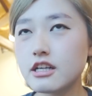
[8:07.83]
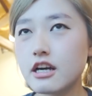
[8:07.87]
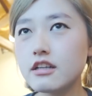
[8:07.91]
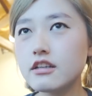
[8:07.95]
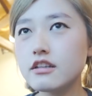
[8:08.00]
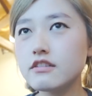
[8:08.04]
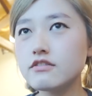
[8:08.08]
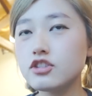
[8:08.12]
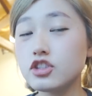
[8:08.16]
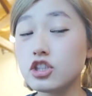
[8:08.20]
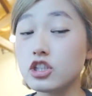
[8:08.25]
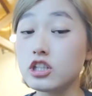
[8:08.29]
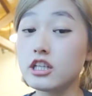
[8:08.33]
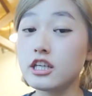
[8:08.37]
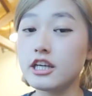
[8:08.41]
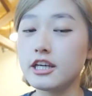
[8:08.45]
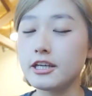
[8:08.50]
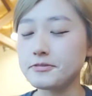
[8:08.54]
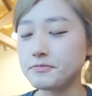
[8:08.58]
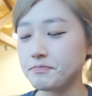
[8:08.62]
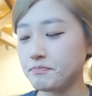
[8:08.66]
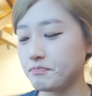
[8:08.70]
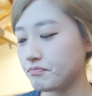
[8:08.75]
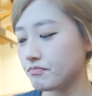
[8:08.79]
kind of
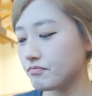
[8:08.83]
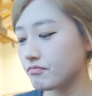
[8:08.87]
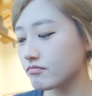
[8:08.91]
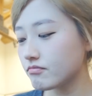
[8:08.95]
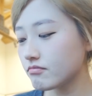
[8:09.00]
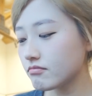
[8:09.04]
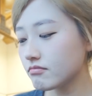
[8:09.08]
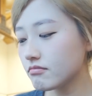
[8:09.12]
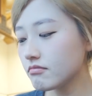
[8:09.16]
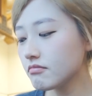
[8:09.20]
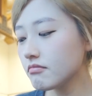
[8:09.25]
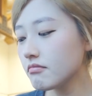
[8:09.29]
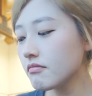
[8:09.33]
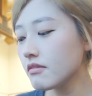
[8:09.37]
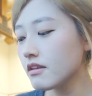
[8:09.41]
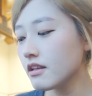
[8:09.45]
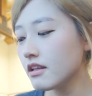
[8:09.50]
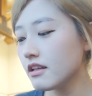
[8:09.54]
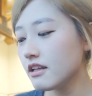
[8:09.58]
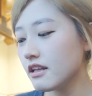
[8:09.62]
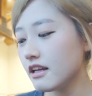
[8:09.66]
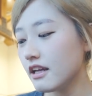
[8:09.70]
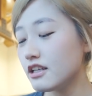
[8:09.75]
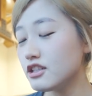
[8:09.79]
chunky
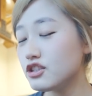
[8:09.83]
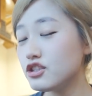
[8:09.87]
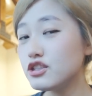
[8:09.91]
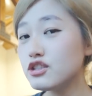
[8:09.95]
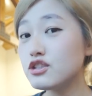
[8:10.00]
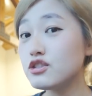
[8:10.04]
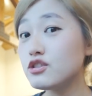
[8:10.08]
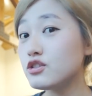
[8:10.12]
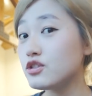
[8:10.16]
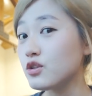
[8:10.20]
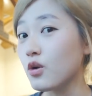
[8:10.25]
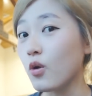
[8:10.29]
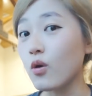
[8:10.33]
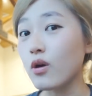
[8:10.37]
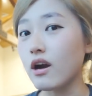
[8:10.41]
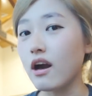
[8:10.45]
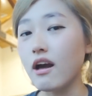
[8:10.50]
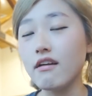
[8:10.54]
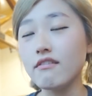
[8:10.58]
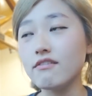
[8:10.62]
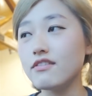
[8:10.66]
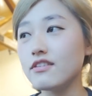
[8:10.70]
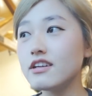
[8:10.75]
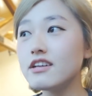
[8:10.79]
and she's so
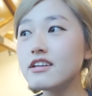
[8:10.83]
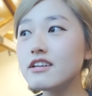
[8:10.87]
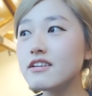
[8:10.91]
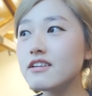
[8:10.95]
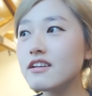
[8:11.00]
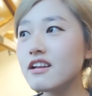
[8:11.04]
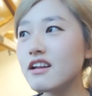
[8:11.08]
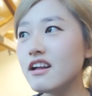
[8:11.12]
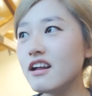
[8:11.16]
confident.